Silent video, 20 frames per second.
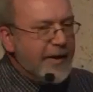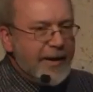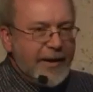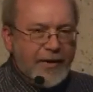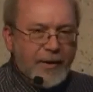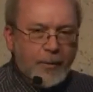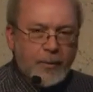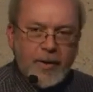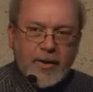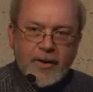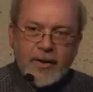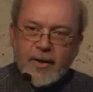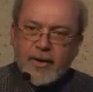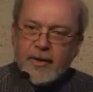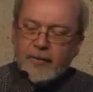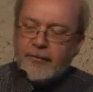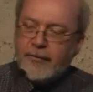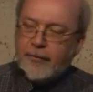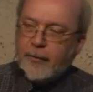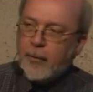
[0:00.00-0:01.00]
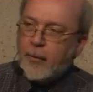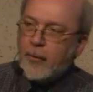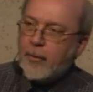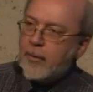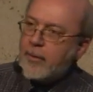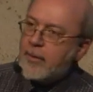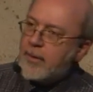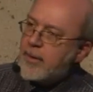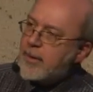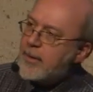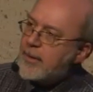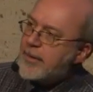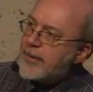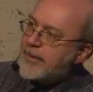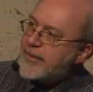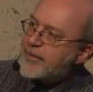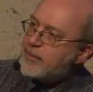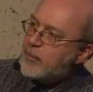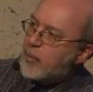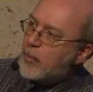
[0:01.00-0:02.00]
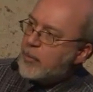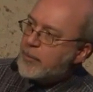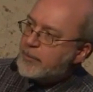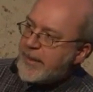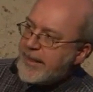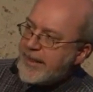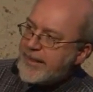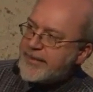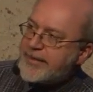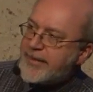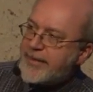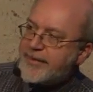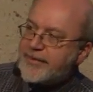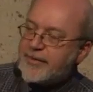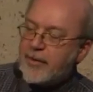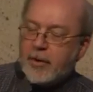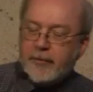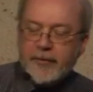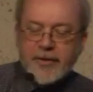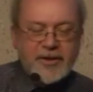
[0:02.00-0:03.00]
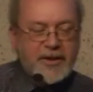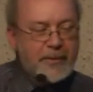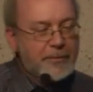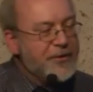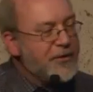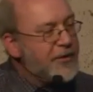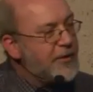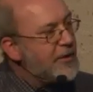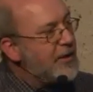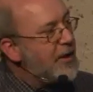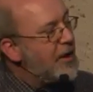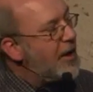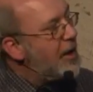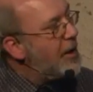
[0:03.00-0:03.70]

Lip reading: there, there were four small pieces of Egyptian